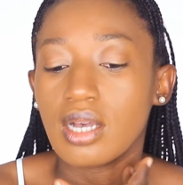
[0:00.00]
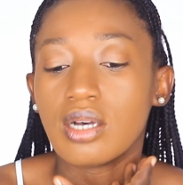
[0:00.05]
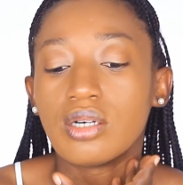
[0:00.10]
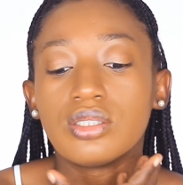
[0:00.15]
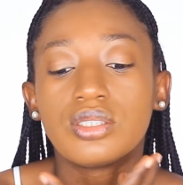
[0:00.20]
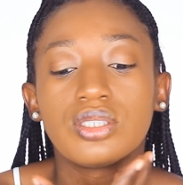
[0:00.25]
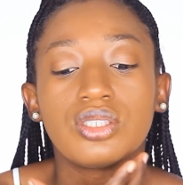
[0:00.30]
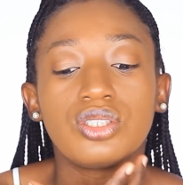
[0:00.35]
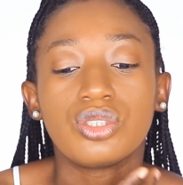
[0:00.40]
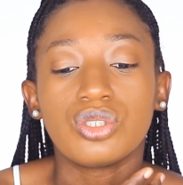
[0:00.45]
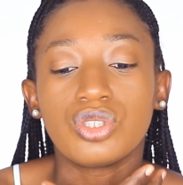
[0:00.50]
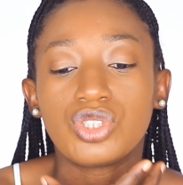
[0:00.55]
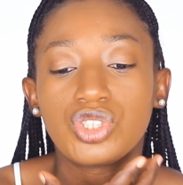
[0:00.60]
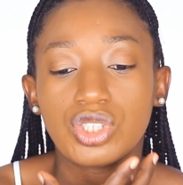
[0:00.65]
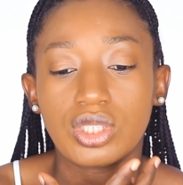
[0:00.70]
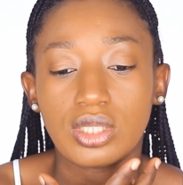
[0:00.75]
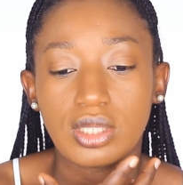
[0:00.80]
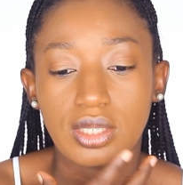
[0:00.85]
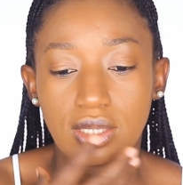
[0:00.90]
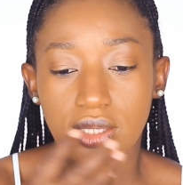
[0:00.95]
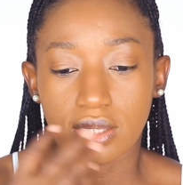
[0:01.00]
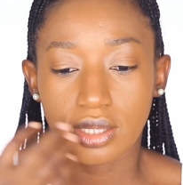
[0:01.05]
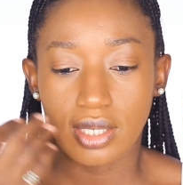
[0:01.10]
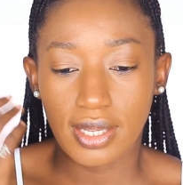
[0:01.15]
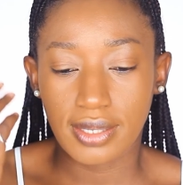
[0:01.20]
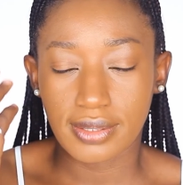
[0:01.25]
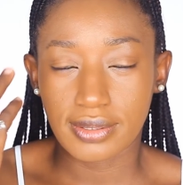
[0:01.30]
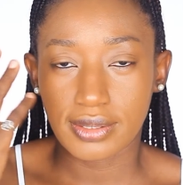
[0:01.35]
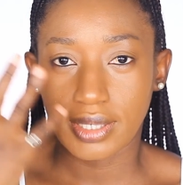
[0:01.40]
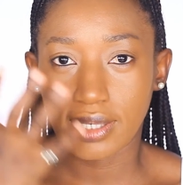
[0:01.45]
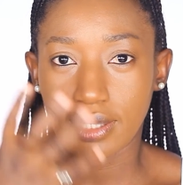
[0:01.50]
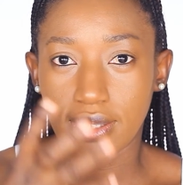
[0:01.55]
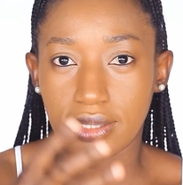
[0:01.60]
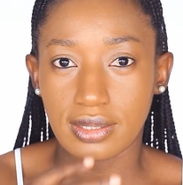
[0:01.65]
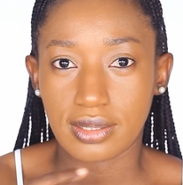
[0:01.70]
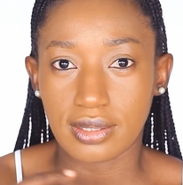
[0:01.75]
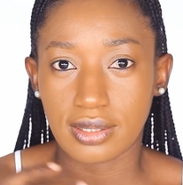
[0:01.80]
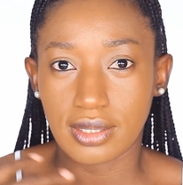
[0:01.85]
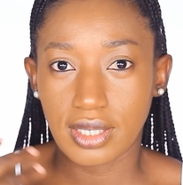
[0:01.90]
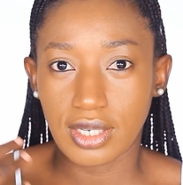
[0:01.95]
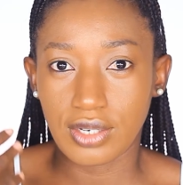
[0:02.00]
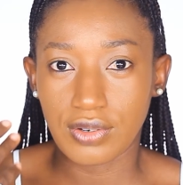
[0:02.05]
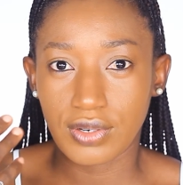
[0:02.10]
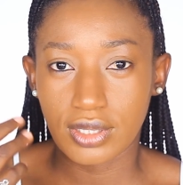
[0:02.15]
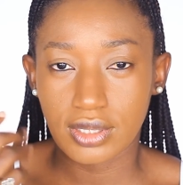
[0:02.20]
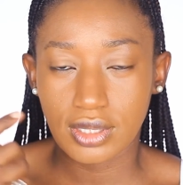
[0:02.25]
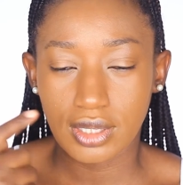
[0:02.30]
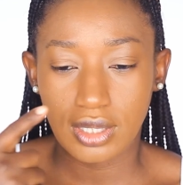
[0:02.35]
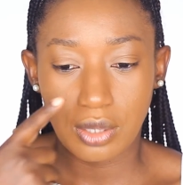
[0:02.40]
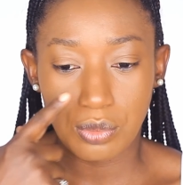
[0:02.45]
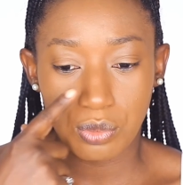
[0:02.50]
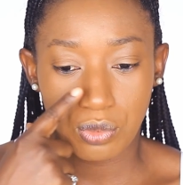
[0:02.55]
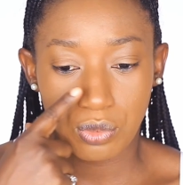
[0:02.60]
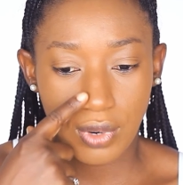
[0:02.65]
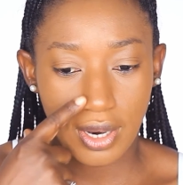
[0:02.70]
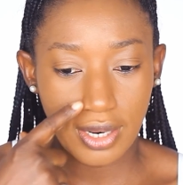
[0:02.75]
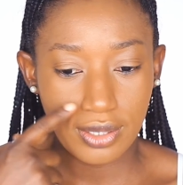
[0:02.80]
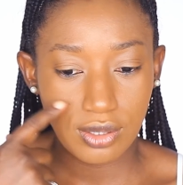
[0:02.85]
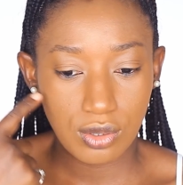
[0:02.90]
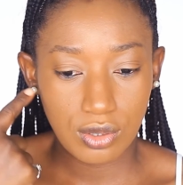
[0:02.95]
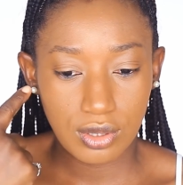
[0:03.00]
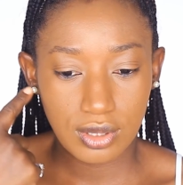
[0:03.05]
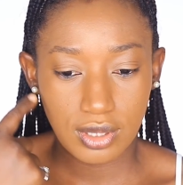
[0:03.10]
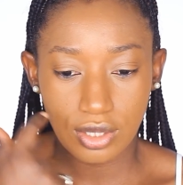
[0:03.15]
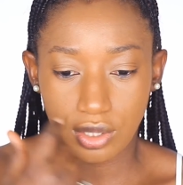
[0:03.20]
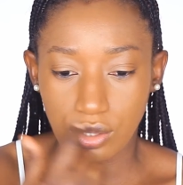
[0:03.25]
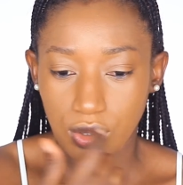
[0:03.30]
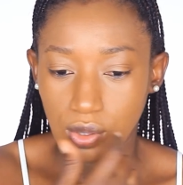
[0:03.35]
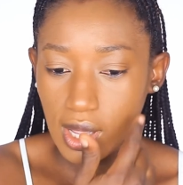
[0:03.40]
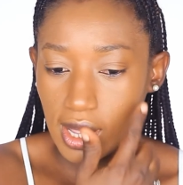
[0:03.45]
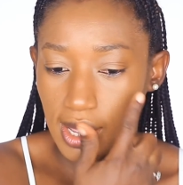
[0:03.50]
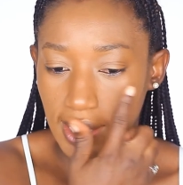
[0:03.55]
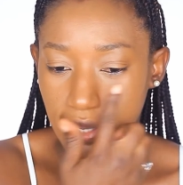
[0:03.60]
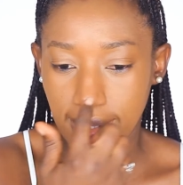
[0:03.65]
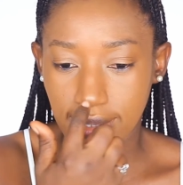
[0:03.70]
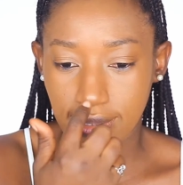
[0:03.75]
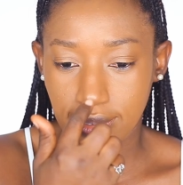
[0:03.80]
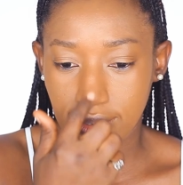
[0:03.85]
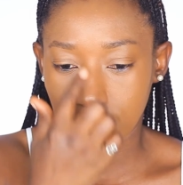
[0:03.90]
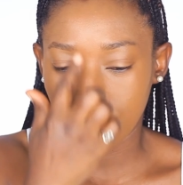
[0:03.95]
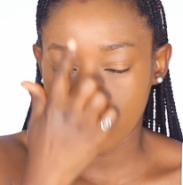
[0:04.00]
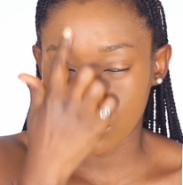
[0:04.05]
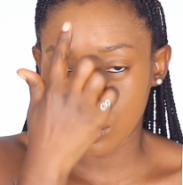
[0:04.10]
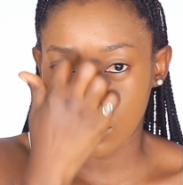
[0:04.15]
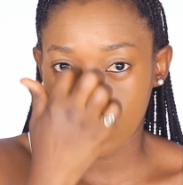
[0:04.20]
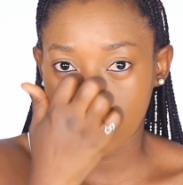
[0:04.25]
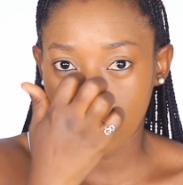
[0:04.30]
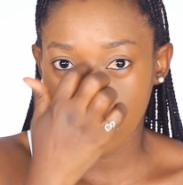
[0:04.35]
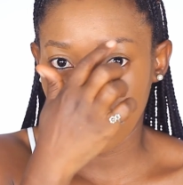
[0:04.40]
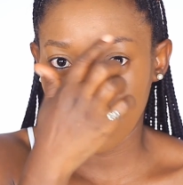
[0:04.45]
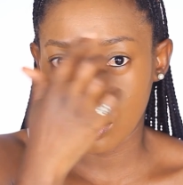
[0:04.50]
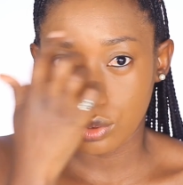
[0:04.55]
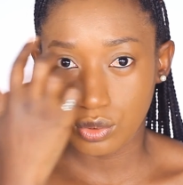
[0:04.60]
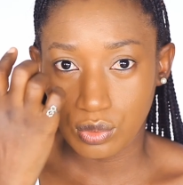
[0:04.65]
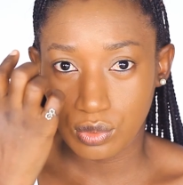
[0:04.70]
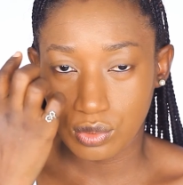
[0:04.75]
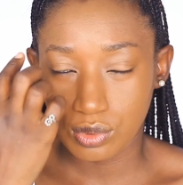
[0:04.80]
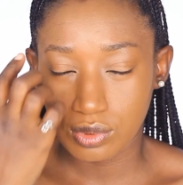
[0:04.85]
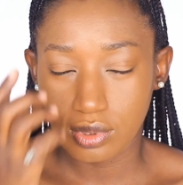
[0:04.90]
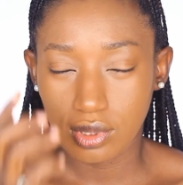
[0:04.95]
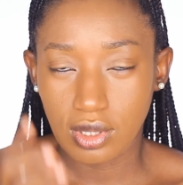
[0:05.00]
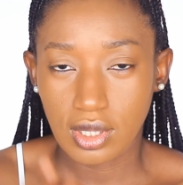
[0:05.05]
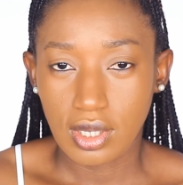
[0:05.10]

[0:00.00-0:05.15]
under your chin, and then the areas that are bright under your eyes, your T-zone.